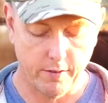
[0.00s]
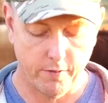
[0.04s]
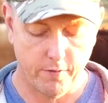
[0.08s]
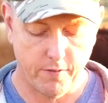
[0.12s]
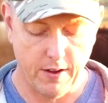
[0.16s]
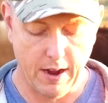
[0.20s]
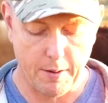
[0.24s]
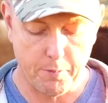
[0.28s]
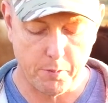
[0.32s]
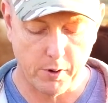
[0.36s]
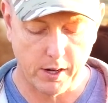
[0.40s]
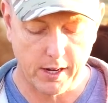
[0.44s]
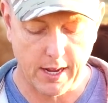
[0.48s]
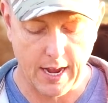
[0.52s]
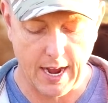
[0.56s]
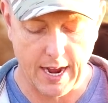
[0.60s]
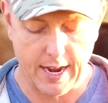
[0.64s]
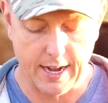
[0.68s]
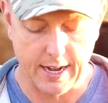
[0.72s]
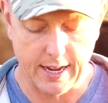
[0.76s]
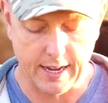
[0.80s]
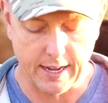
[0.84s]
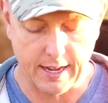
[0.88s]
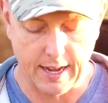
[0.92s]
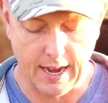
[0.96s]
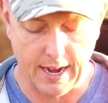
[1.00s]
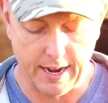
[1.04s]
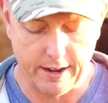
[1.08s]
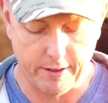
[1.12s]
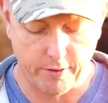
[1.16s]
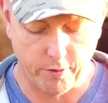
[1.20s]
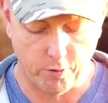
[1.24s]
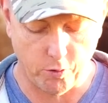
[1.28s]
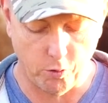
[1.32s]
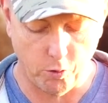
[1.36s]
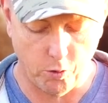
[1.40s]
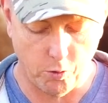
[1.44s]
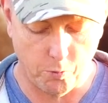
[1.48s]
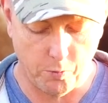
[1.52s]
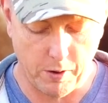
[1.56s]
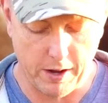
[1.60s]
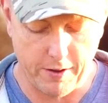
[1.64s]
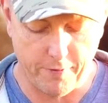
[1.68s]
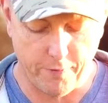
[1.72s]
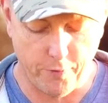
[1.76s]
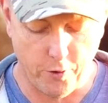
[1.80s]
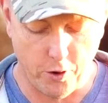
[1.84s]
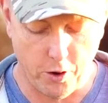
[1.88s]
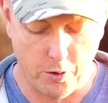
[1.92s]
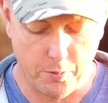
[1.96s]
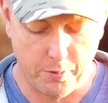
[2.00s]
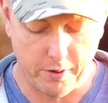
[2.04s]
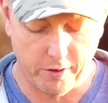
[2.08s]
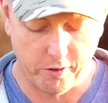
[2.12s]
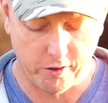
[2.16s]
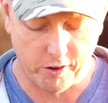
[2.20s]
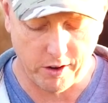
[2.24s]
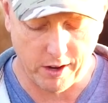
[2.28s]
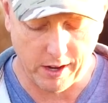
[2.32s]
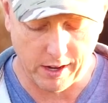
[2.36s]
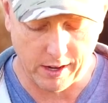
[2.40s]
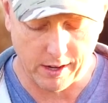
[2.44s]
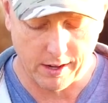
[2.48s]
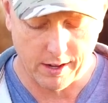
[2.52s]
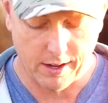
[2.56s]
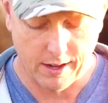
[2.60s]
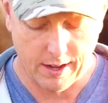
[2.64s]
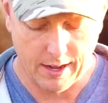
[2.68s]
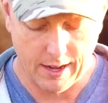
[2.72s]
fabricating gates or refurbishing